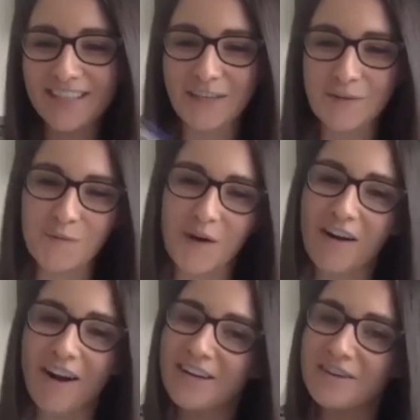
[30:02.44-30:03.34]
was
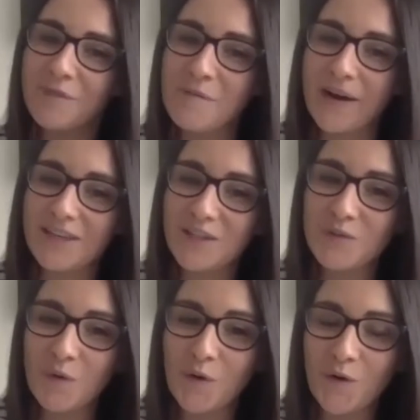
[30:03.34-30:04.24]
my main
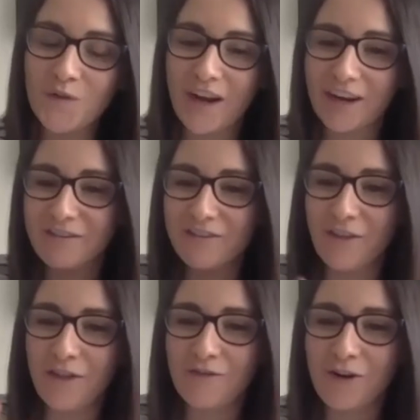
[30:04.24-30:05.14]
sport, kind of
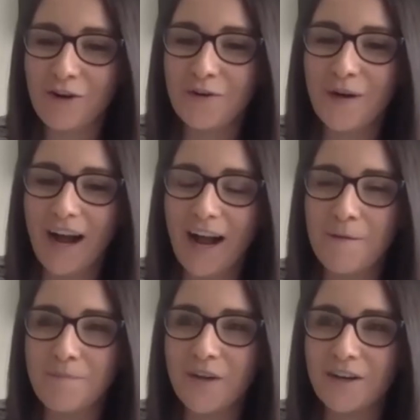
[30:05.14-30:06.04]
through
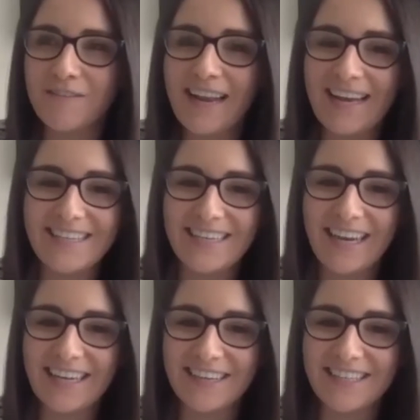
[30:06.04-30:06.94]
kind of later
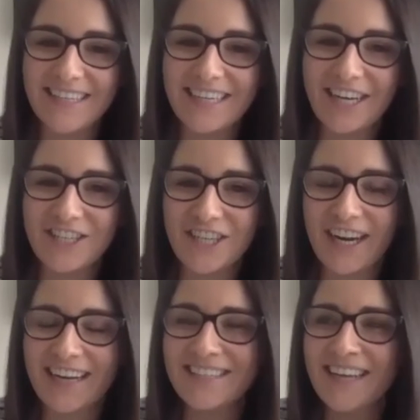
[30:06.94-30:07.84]
years, like teenage
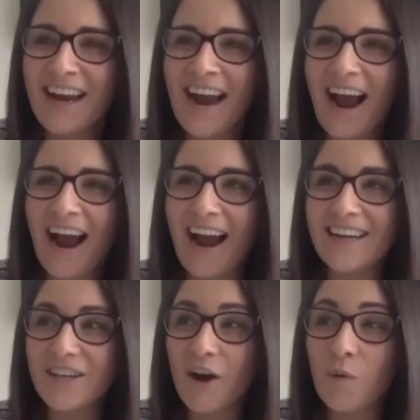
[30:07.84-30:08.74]
years.
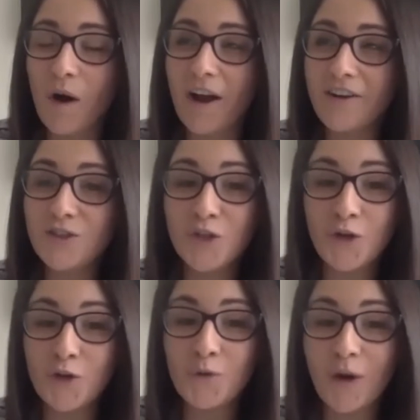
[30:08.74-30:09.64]
and I won
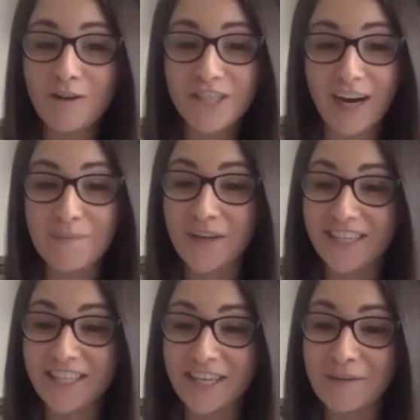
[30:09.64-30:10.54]
2 world
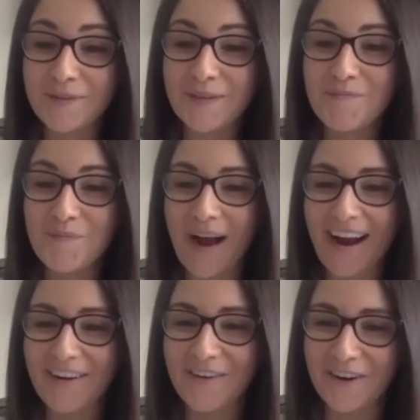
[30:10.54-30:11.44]
championships back
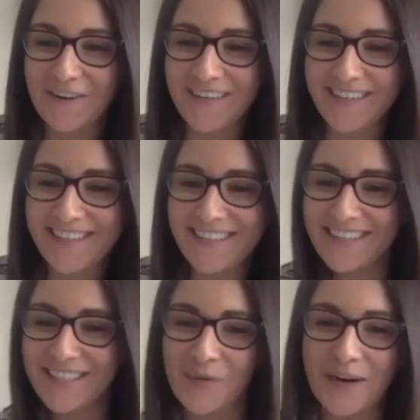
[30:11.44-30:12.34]
when I was
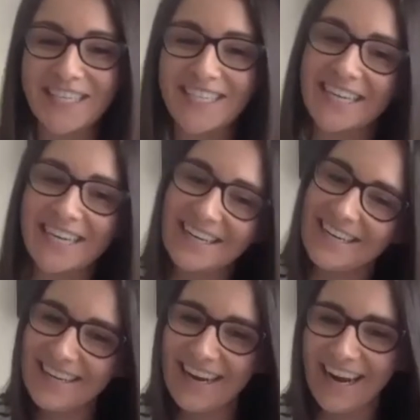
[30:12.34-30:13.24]

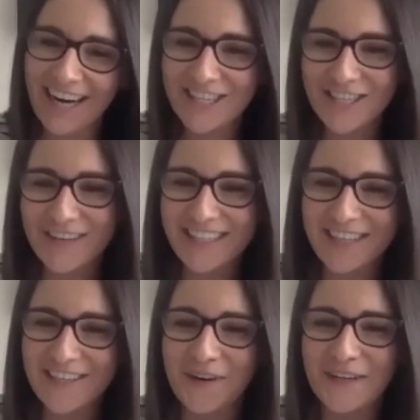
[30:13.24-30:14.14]
20-ish, 20
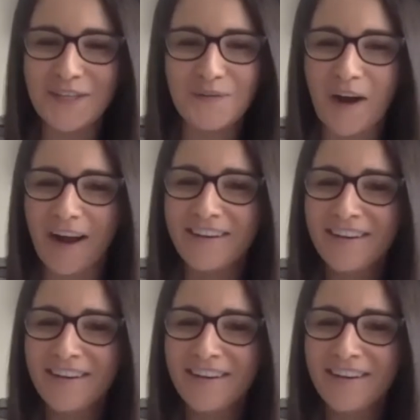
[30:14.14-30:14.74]
and 21.